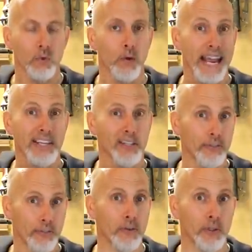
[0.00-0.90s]

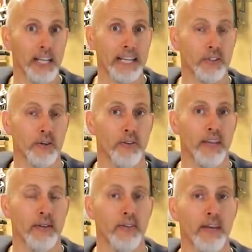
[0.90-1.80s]
granular fertilizer that,